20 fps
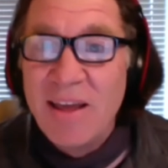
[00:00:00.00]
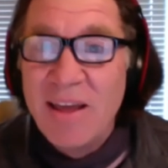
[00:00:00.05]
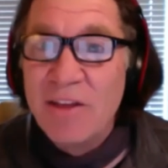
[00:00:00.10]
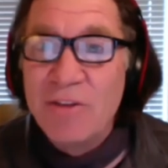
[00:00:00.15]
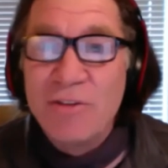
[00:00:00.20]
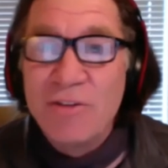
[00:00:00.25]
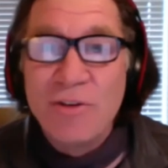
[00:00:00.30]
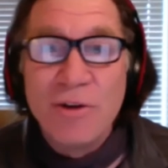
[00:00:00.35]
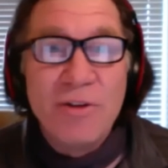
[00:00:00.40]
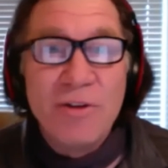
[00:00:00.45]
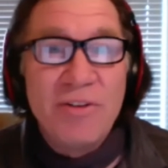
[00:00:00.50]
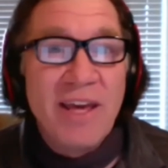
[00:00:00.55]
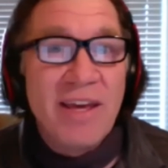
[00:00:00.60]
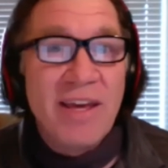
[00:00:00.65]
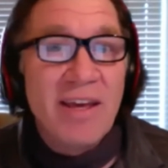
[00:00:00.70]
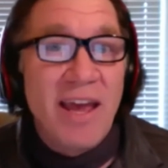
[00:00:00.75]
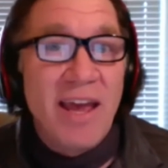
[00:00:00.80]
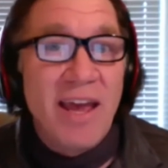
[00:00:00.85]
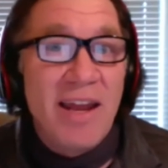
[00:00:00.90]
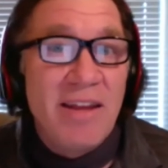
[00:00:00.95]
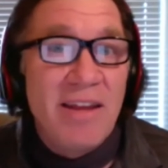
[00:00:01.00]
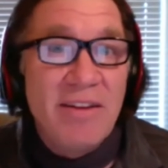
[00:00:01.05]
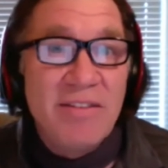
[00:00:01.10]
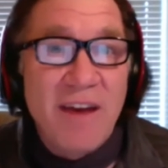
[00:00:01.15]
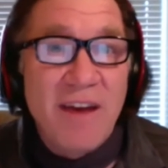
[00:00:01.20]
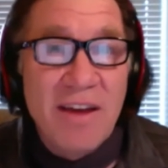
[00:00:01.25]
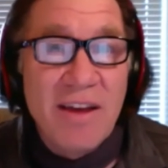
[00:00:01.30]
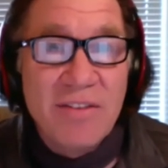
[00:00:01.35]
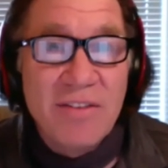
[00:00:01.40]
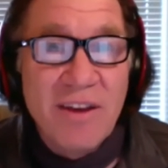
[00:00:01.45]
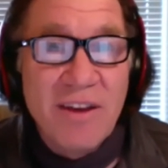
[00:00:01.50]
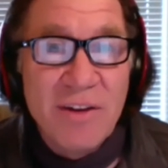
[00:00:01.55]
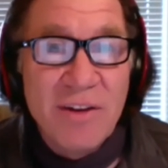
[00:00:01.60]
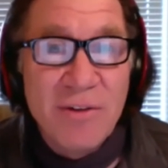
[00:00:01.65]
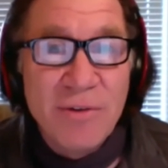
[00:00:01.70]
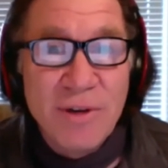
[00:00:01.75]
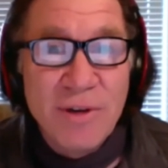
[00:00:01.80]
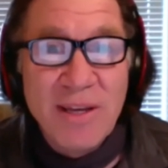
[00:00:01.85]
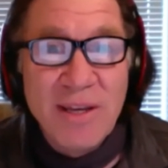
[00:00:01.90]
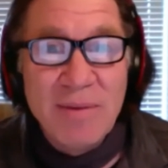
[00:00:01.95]
So you take any size
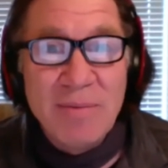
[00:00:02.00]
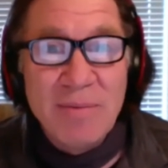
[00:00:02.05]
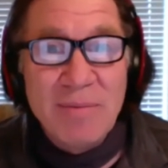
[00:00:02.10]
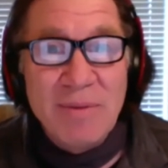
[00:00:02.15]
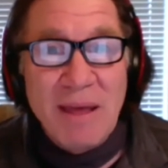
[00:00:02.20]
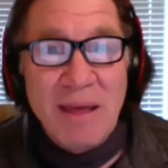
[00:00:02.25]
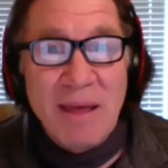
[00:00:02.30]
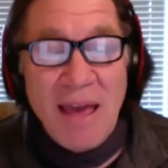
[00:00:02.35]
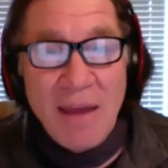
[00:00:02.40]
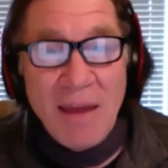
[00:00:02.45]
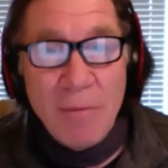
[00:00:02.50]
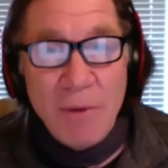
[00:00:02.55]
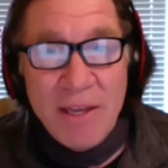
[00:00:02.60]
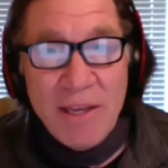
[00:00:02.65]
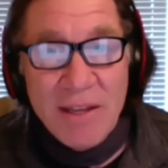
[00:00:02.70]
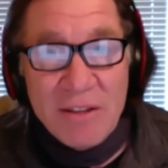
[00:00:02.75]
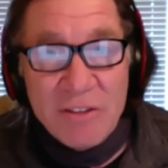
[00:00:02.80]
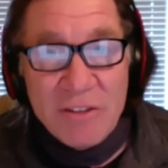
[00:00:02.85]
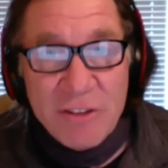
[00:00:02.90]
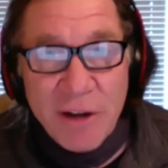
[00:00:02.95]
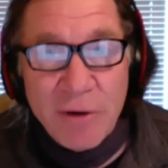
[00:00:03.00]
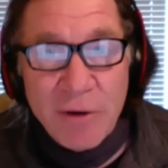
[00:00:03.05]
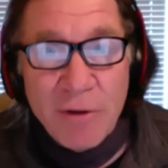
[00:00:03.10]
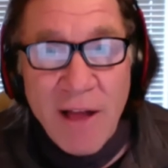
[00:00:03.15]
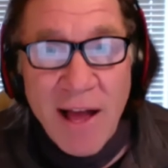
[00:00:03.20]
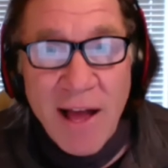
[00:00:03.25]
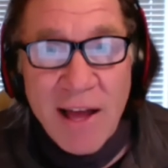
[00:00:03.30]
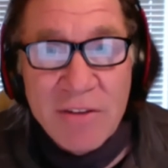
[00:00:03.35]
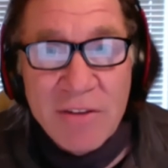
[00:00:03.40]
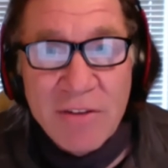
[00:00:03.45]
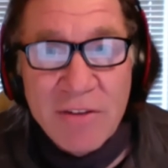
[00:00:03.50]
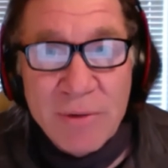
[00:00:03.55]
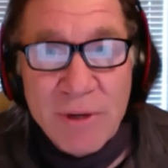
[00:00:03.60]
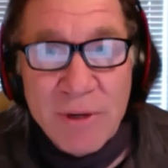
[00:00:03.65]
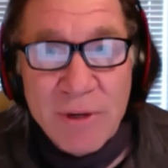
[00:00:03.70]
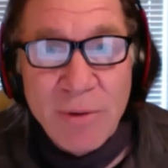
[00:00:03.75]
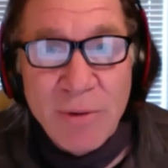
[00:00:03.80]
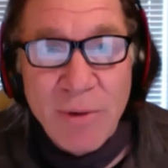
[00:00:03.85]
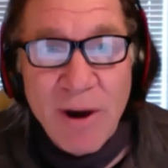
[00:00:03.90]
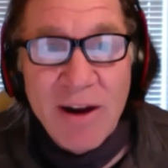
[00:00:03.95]
country and we can generalize the
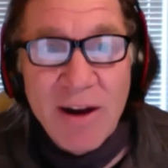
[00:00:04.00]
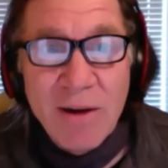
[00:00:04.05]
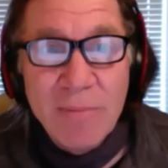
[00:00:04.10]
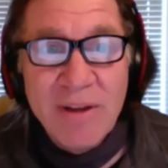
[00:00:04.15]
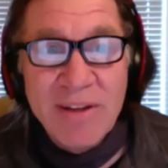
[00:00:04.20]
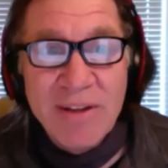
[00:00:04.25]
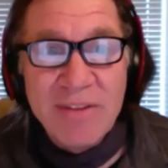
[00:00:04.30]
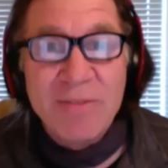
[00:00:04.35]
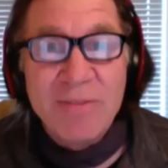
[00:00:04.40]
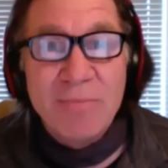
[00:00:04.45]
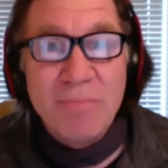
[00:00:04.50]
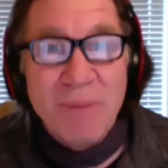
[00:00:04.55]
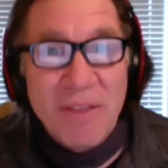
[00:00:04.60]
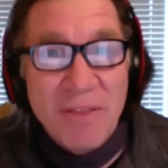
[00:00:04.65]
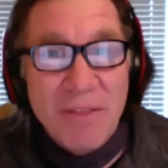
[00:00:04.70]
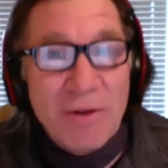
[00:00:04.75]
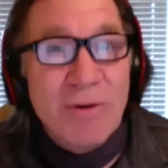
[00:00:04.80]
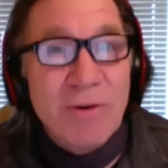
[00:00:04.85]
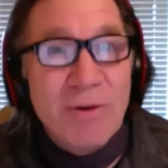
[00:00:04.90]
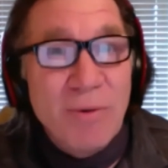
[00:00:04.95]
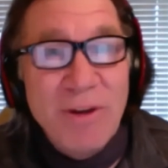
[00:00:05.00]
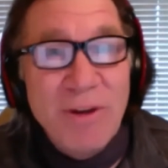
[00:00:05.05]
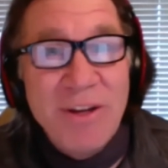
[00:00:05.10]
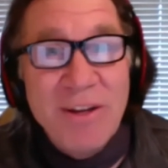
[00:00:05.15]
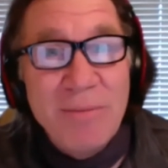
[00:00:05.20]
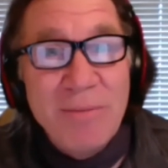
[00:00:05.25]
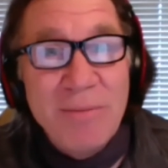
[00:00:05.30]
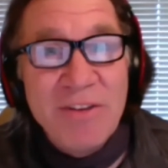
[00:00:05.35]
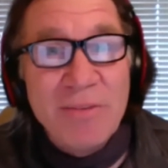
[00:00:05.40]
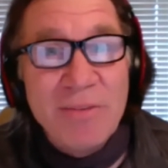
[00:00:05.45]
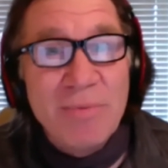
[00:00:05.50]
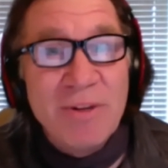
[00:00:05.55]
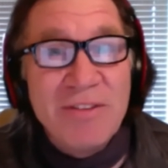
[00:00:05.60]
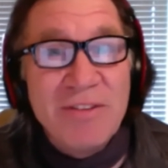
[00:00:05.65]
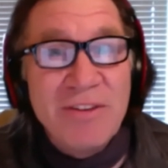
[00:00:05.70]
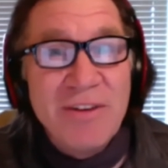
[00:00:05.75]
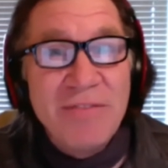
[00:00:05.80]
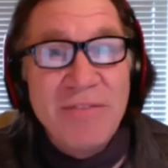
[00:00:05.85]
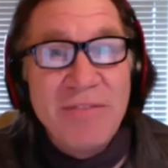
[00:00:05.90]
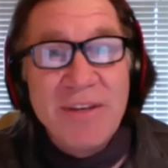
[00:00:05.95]
requirements, but they're going to be
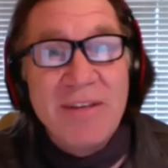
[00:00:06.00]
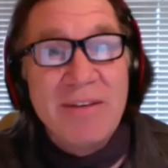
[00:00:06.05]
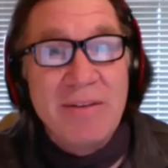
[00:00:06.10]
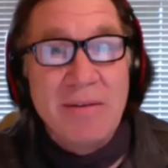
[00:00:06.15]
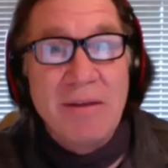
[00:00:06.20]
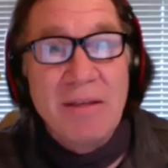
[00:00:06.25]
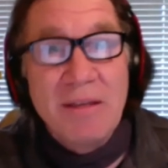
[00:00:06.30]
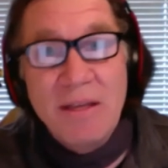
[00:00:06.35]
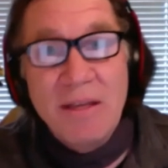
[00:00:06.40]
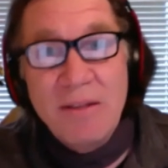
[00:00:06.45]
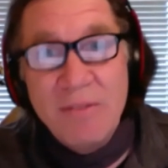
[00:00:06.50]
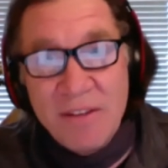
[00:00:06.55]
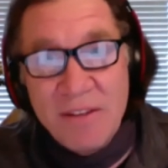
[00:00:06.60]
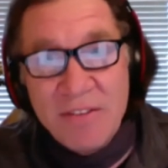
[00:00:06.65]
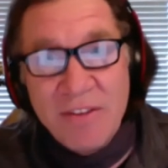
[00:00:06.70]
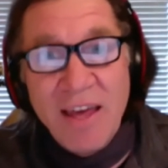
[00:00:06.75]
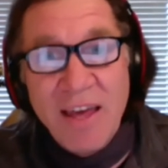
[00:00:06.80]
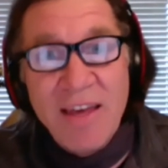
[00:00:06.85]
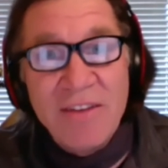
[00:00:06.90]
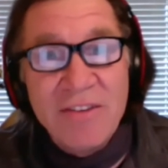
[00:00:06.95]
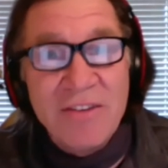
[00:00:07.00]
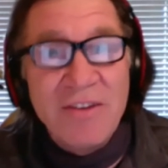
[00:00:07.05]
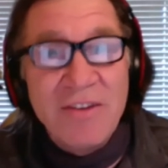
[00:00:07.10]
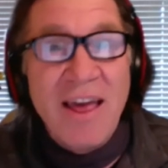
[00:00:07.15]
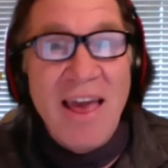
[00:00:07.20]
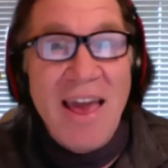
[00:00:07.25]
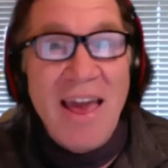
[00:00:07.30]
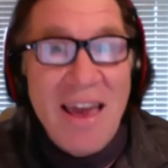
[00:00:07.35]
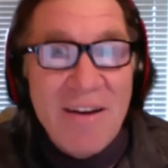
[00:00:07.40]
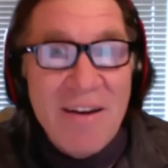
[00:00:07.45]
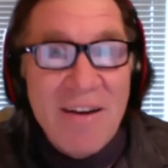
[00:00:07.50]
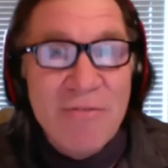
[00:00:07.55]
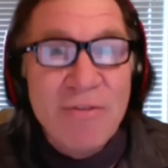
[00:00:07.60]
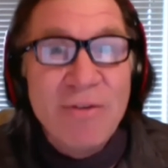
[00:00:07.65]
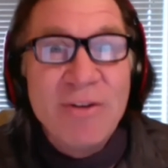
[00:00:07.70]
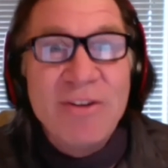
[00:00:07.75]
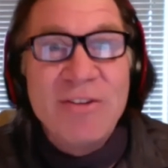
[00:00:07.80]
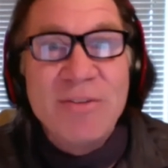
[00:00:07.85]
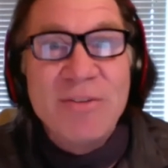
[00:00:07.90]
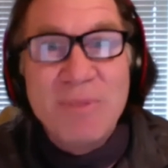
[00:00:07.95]
specific, in this case, in
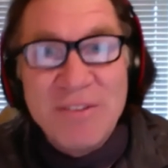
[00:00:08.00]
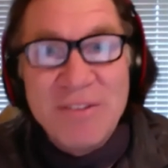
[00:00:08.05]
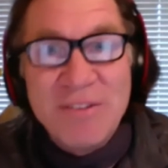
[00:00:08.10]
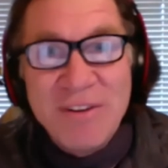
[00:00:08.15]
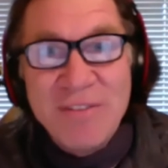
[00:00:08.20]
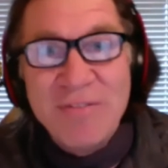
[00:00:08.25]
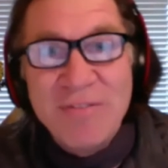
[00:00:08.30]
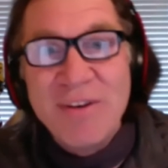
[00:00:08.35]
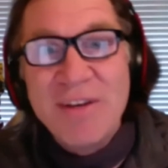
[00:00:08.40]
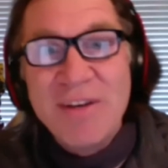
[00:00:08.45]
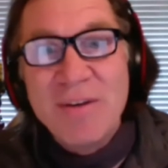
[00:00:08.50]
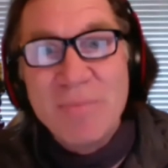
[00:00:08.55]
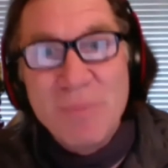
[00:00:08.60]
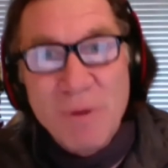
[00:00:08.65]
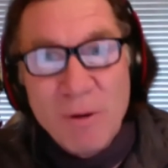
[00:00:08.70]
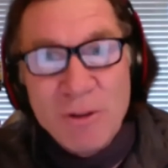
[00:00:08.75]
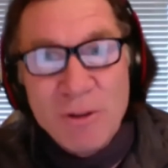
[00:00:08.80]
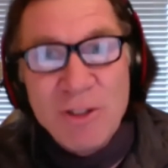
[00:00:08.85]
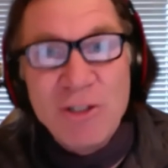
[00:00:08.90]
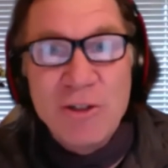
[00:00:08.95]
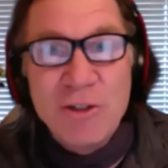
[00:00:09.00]
every specific approach